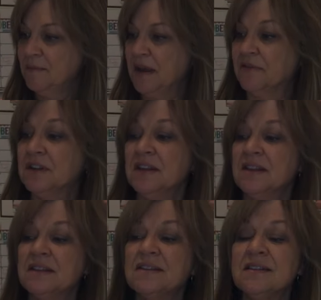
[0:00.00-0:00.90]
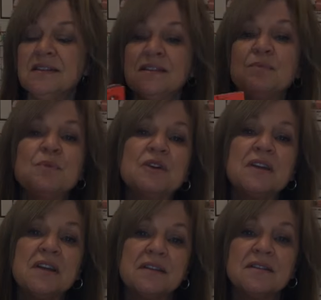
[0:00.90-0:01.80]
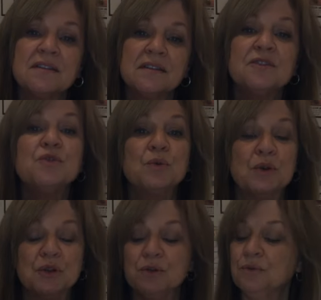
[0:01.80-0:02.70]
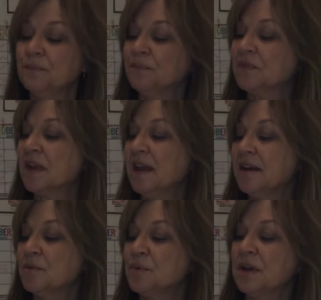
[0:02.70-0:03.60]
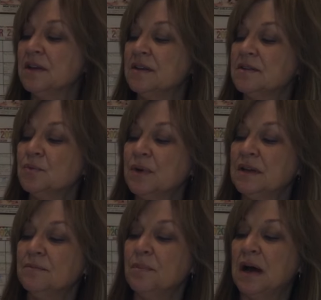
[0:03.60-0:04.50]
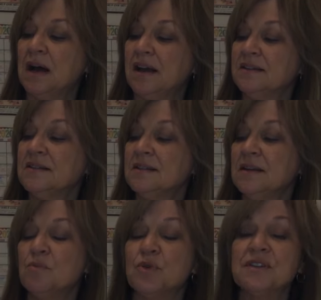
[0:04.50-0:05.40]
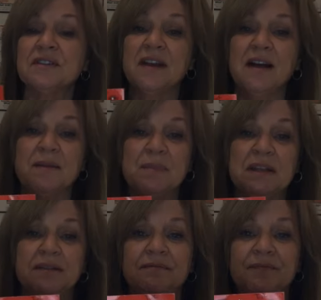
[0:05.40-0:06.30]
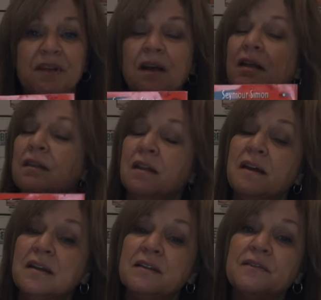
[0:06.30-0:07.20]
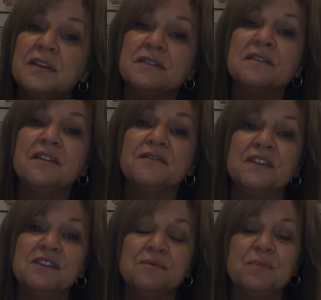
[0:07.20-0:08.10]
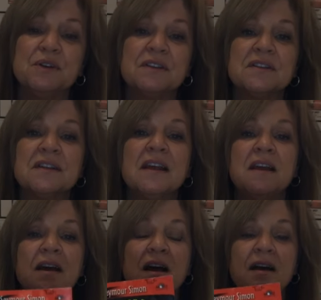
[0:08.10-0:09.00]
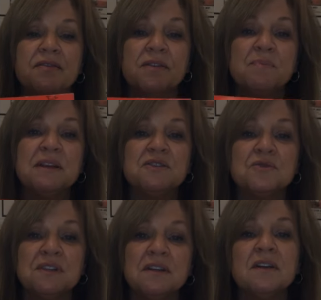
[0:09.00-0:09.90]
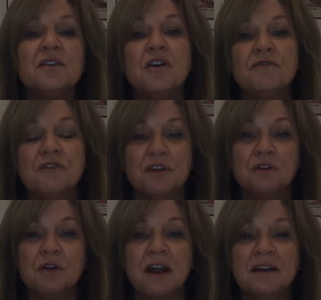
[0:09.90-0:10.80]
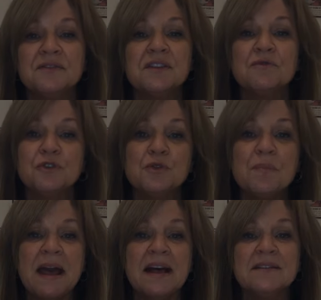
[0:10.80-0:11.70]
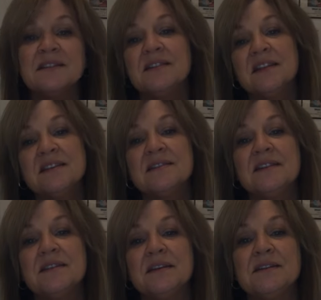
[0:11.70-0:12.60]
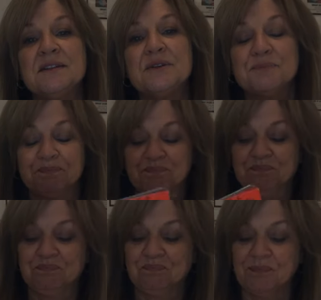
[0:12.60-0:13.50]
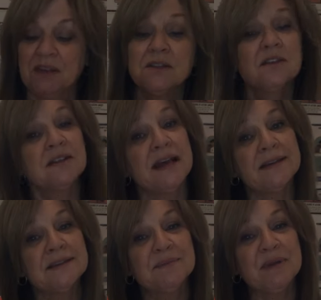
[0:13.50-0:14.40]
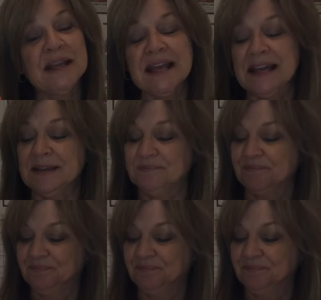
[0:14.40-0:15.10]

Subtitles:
Everything that's in this book is true, and it was written by Seymour Simon. I love his nonfiction books. The pictures in here are photographs of real bats and things that they do. So let's begin.